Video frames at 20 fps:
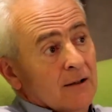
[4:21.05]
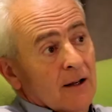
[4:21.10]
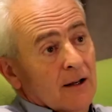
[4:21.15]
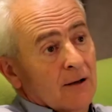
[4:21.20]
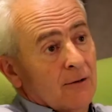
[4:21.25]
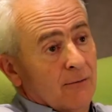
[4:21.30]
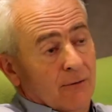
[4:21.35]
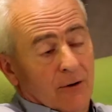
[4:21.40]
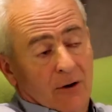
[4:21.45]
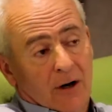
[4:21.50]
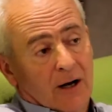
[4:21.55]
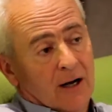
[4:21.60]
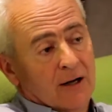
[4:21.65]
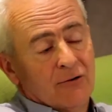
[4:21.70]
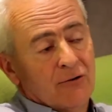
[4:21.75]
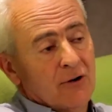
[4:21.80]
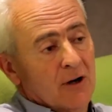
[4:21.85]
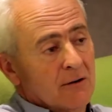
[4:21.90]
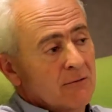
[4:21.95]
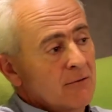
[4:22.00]
it for
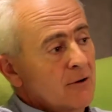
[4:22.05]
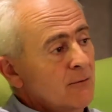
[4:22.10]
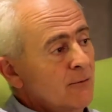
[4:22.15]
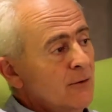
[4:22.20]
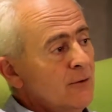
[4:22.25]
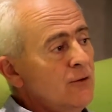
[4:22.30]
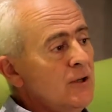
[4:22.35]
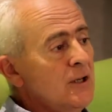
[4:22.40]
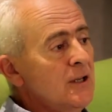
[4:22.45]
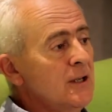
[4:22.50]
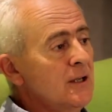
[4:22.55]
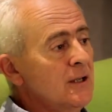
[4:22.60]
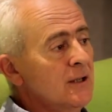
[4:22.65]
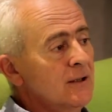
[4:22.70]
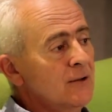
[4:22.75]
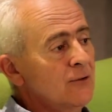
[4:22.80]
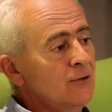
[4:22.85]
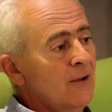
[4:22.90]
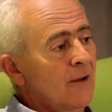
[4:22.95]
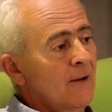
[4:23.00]
100, 150
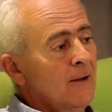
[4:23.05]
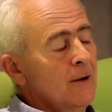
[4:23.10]
years